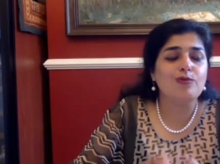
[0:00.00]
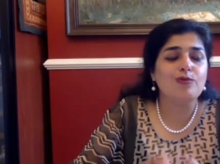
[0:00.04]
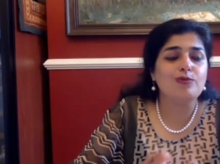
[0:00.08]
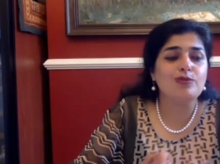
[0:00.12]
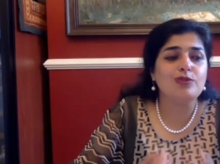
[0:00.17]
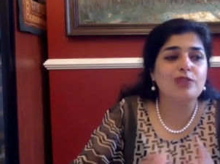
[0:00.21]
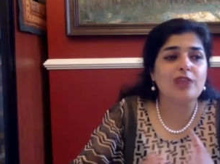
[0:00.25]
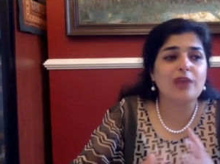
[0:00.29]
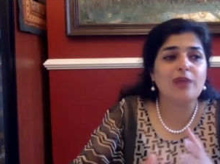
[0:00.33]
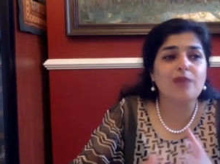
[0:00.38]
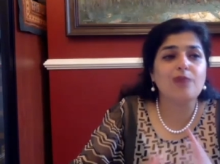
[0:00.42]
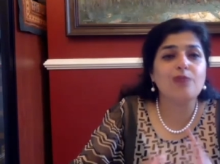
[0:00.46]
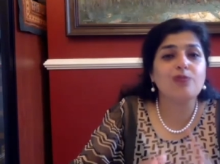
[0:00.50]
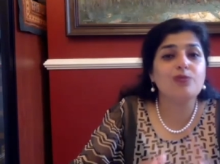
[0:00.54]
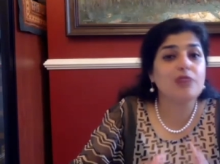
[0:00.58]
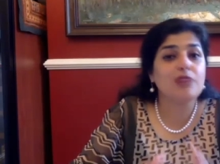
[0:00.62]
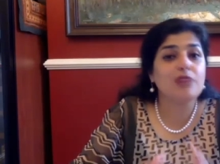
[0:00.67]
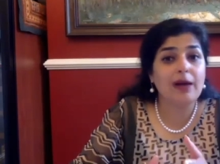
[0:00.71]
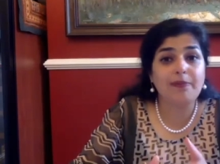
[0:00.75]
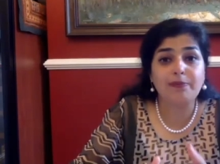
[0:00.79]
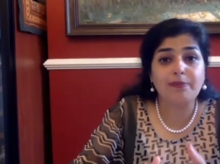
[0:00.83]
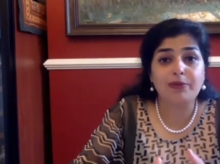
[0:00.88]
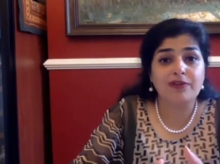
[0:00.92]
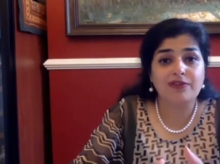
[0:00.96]
There are a
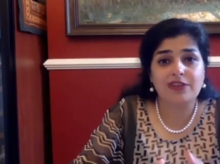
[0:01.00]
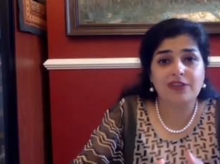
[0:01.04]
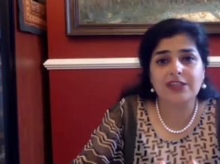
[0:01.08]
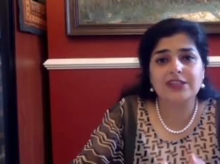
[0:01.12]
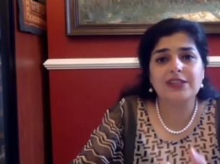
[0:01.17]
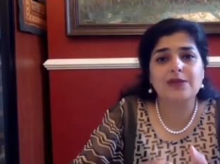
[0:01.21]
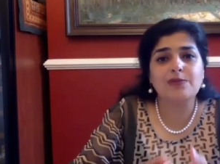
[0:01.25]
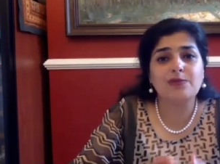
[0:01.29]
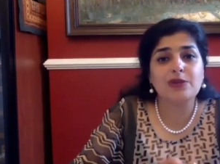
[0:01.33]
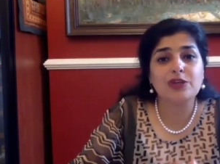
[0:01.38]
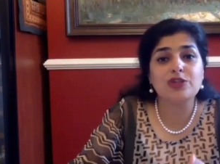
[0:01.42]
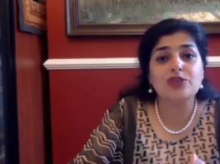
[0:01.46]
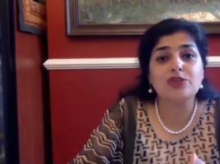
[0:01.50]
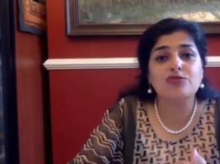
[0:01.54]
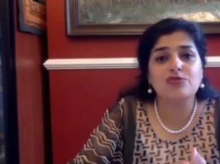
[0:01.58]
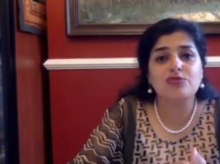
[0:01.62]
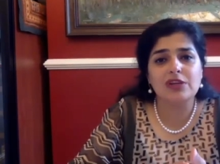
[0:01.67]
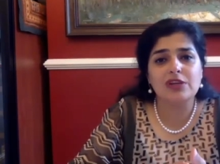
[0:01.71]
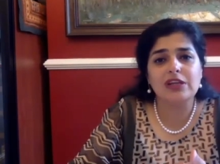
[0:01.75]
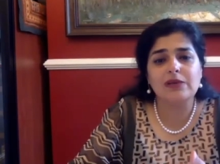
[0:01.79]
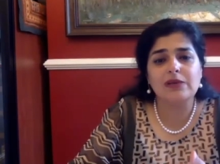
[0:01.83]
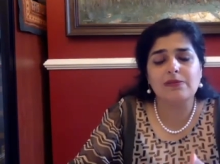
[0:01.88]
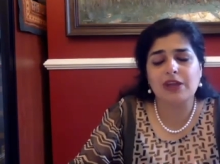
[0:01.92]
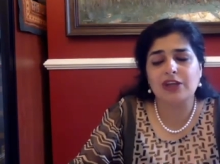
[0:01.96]
couple of things that we should
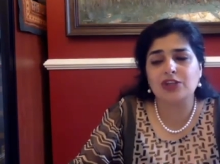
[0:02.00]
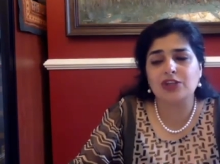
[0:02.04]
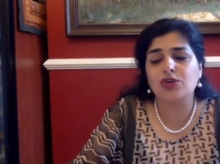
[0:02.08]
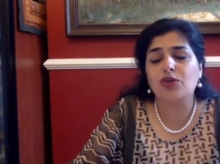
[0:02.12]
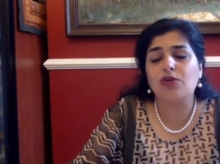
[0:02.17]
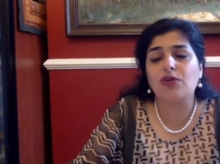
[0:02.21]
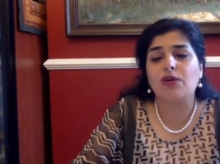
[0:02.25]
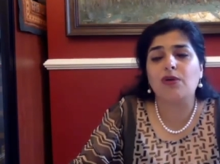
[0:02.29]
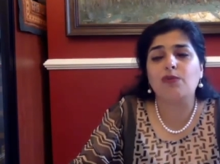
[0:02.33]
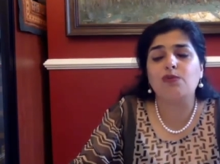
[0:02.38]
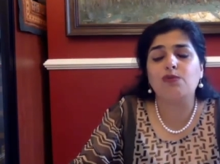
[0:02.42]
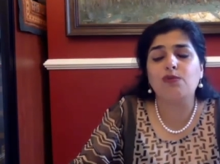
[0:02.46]
really make sure of.